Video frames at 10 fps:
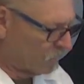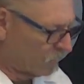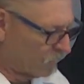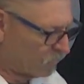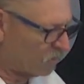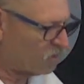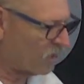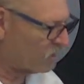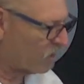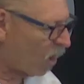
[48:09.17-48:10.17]
such
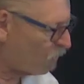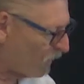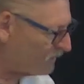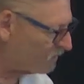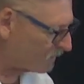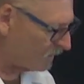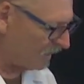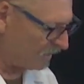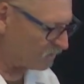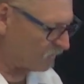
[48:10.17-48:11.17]
as our basic
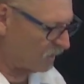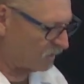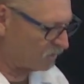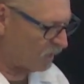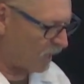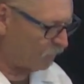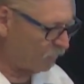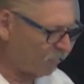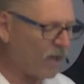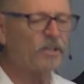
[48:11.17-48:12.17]
needs. God
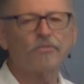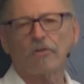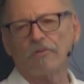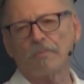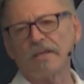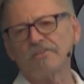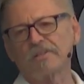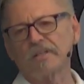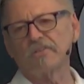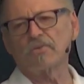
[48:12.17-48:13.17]
provides for our basic
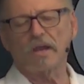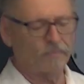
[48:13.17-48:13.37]
needs, right?